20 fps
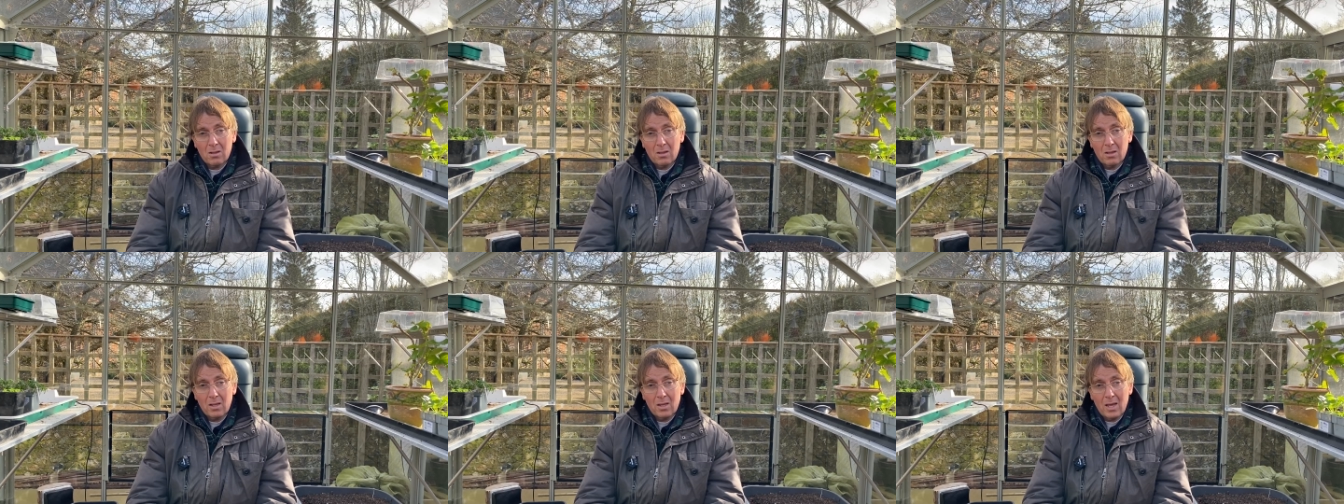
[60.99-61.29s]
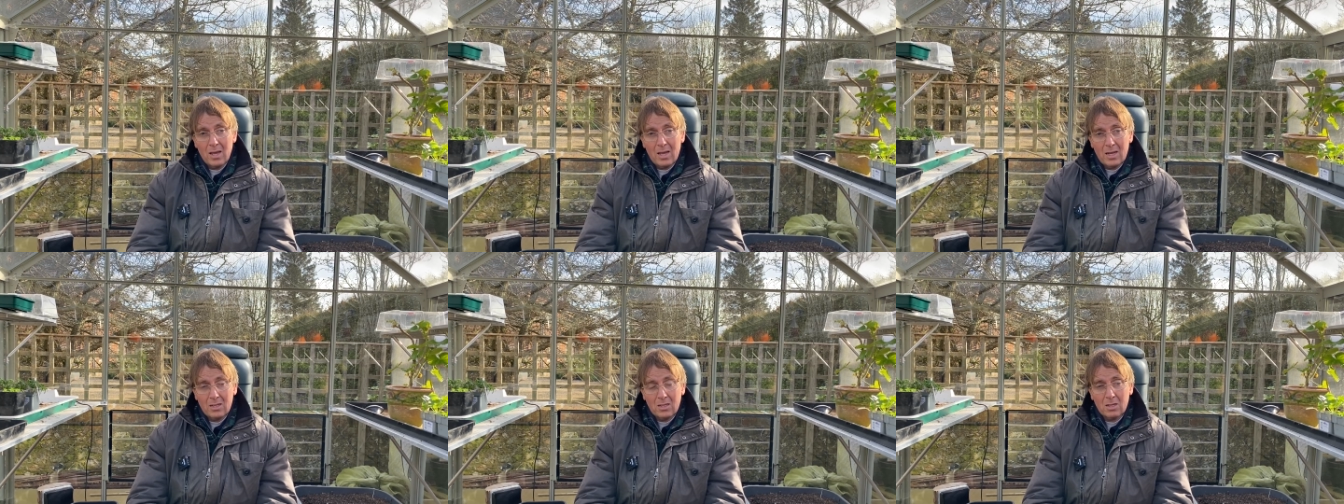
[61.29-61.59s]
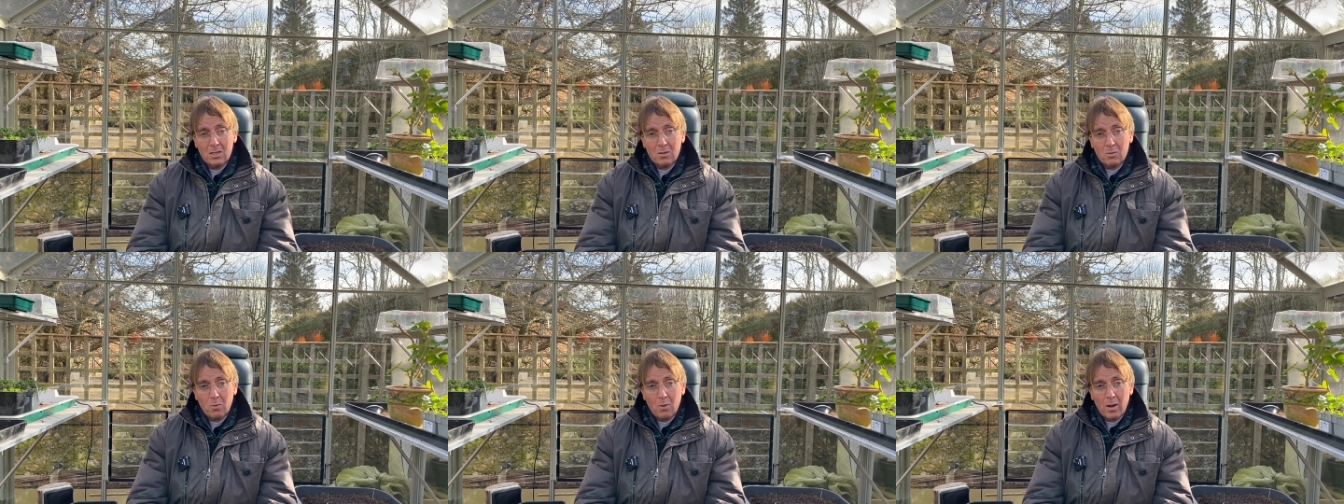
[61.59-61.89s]
the
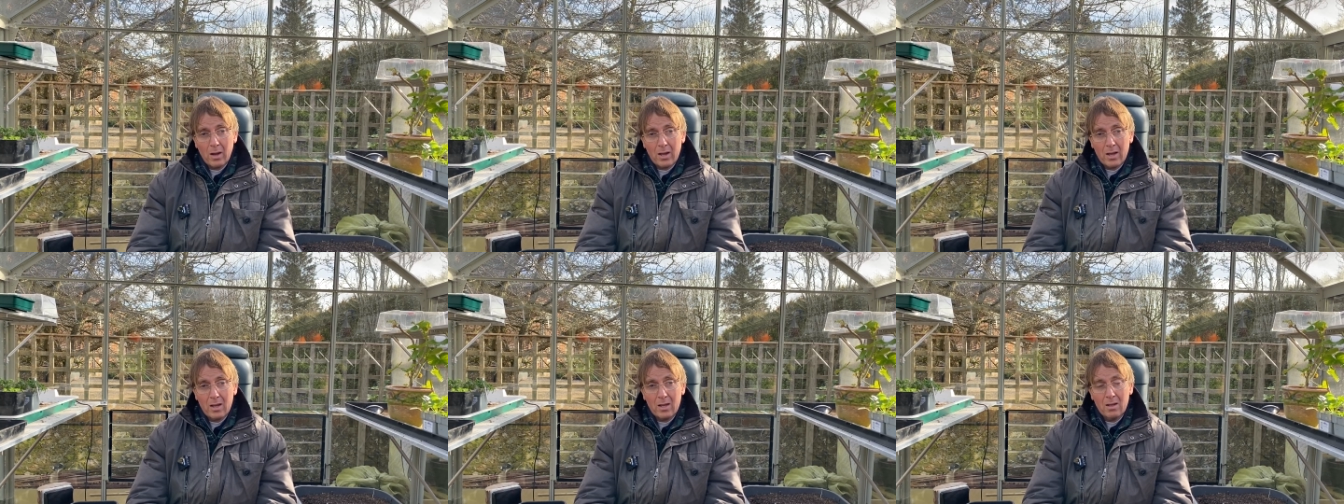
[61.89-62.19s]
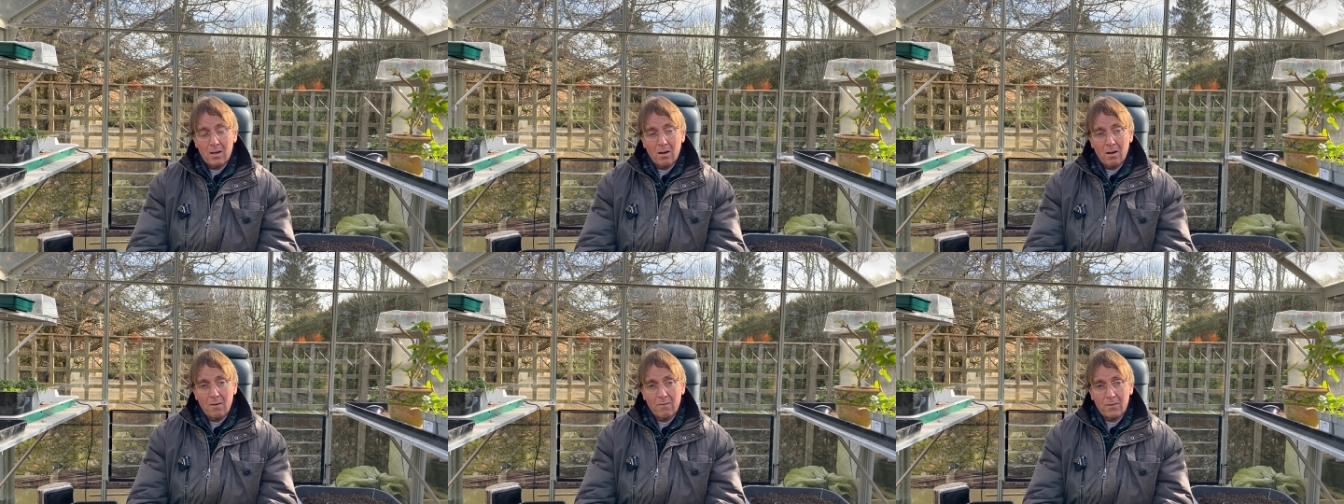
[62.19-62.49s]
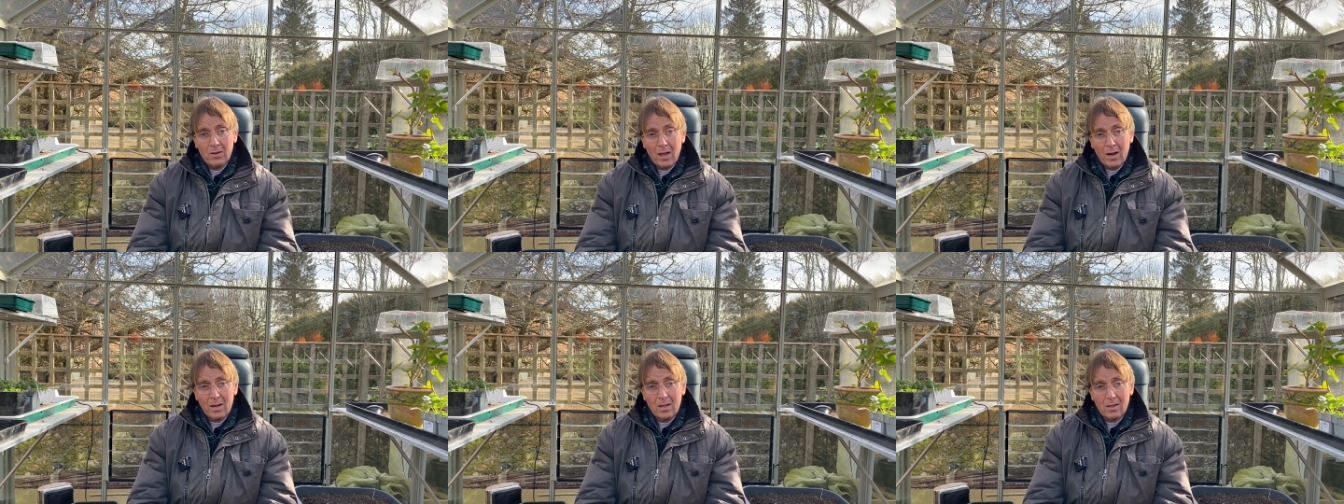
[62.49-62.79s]
easiest way of
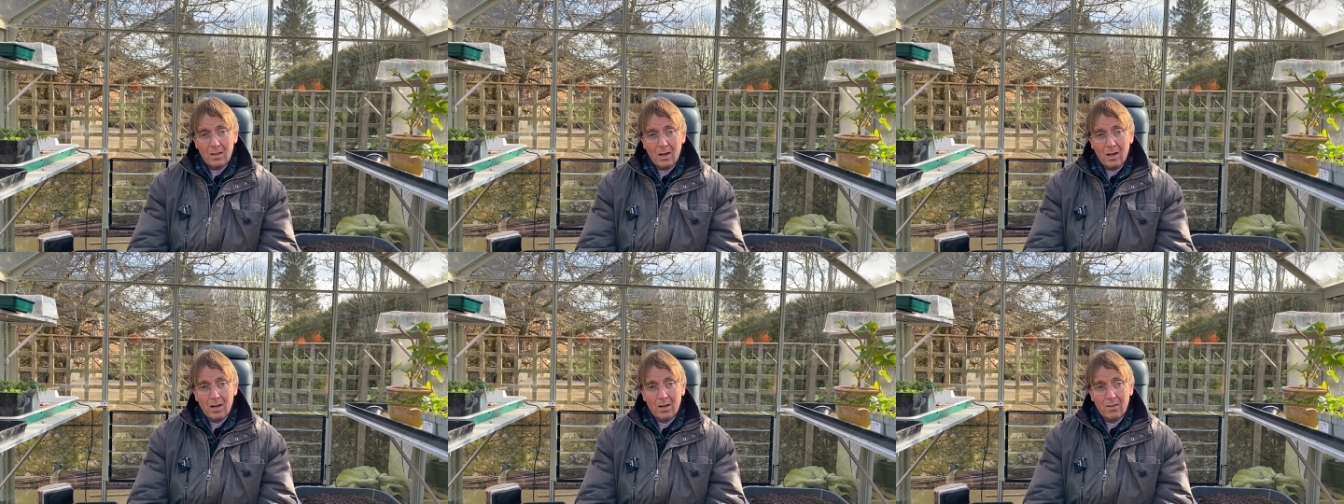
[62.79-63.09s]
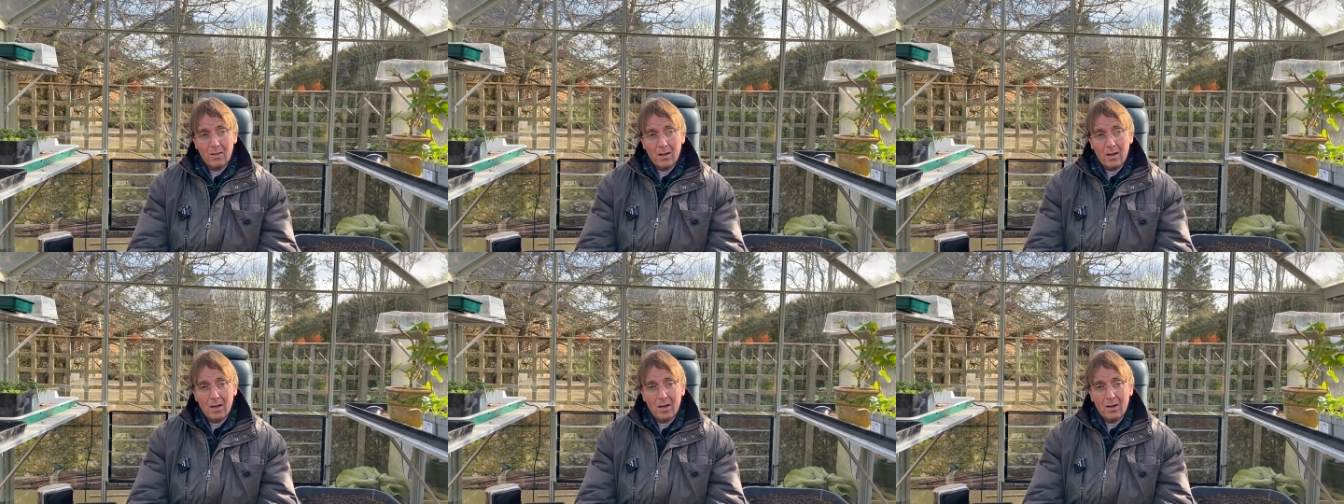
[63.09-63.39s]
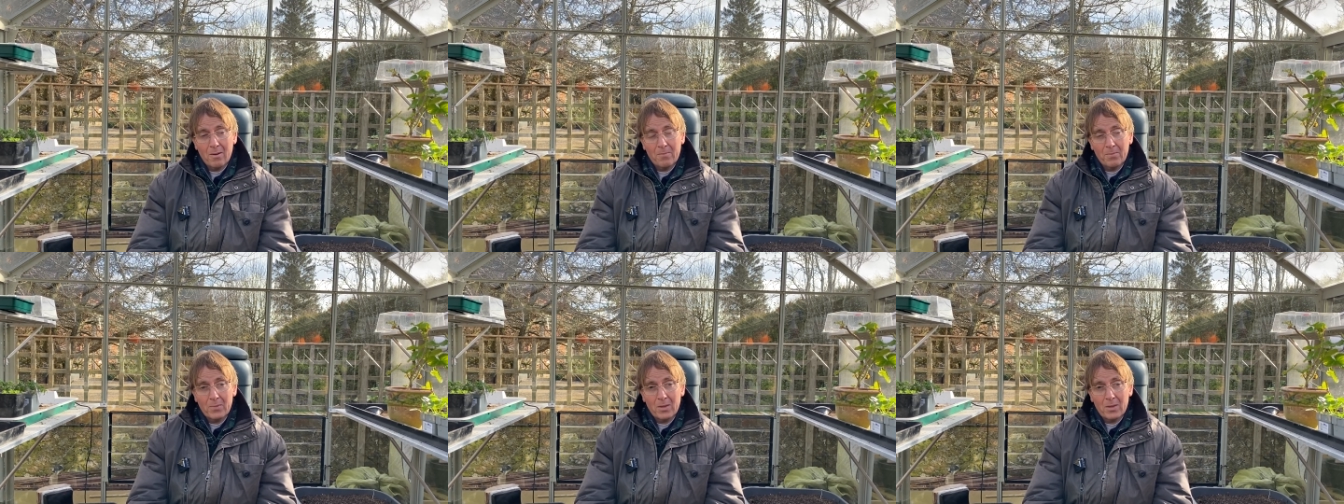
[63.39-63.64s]
getting that there